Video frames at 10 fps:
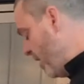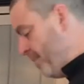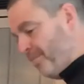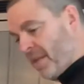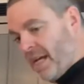
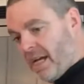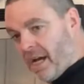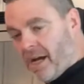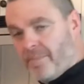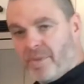done,
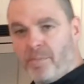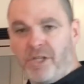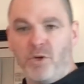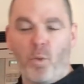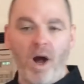
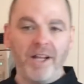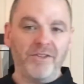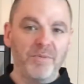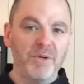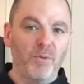but you want
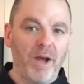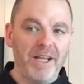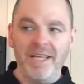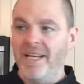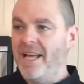it to be
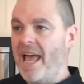ready